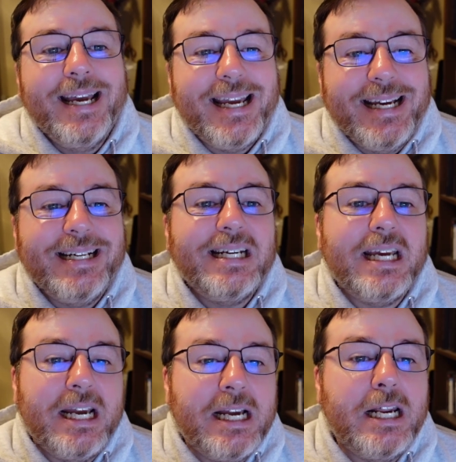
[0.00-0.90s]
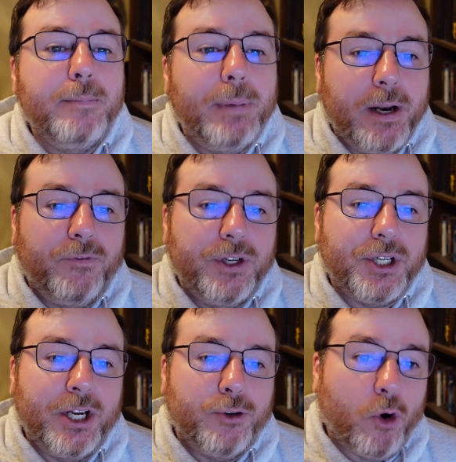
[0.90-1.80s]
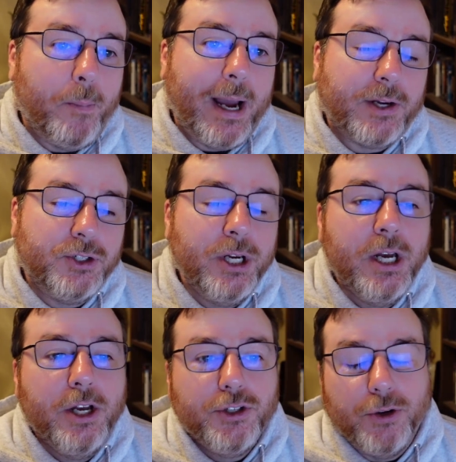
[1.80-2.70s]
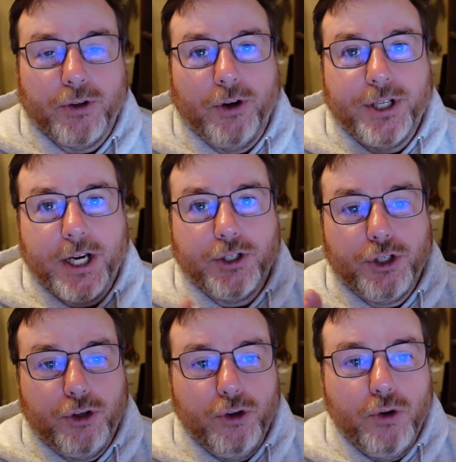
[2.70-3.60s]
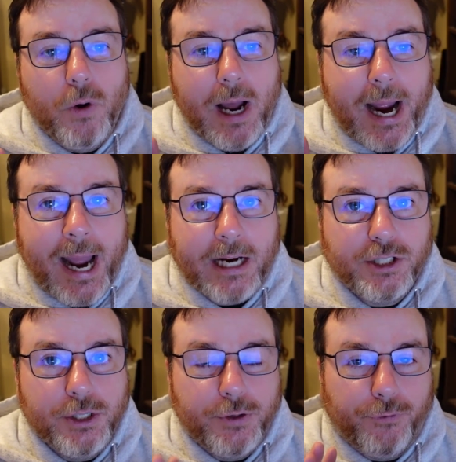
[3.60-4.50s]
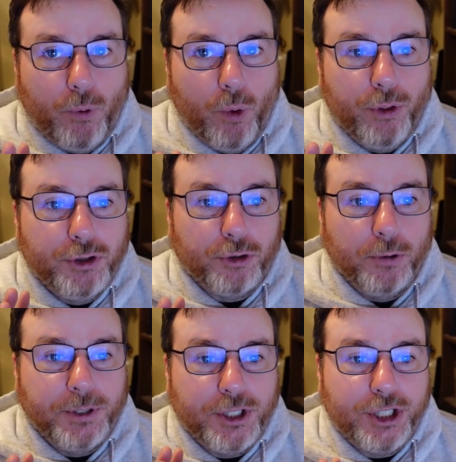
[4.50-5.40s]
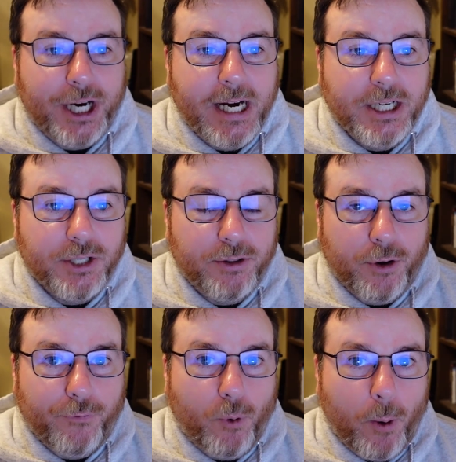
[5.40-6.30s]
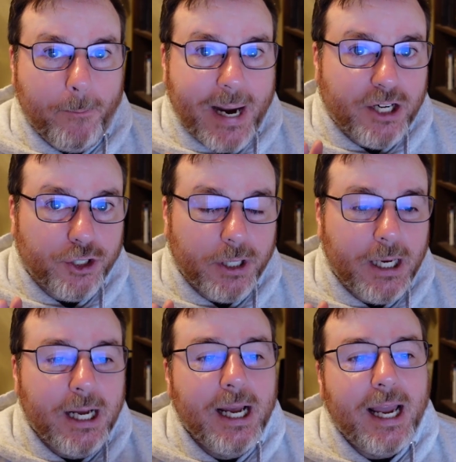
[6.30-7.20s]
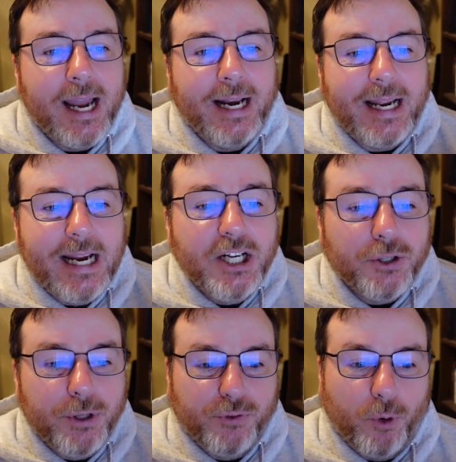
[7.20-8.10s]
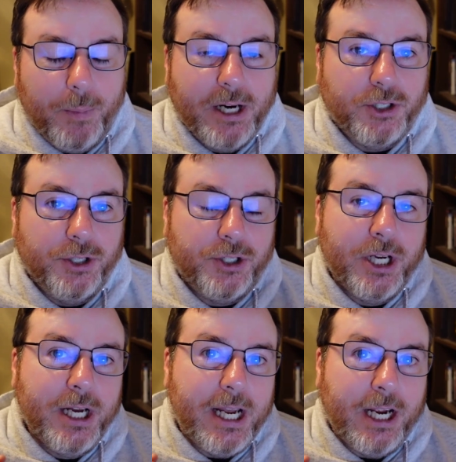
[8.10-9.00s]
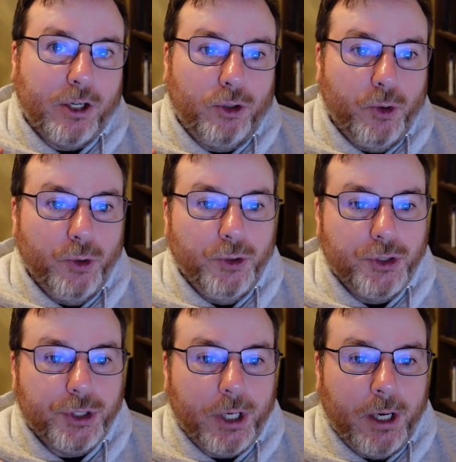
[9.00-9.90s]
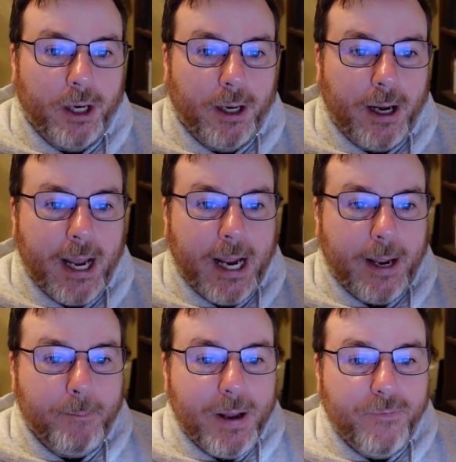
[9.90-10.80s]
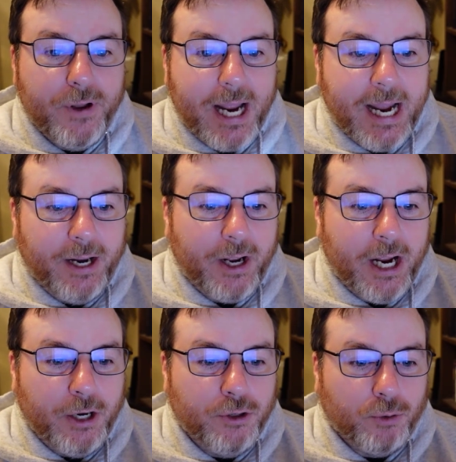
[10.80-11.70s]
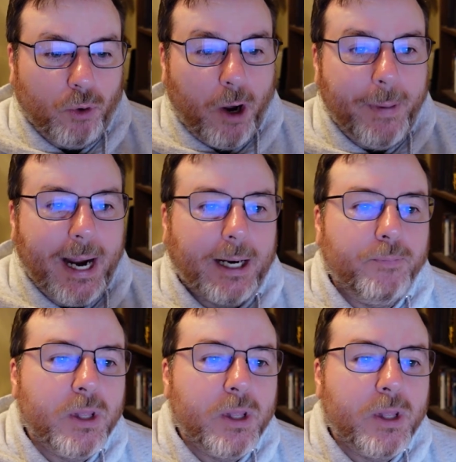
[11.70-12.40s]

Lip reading: ending any benefits and drawbacks. So it's going to take 2 actions for the troop to change their formation, and each of these formations includes a benefit and a drawback.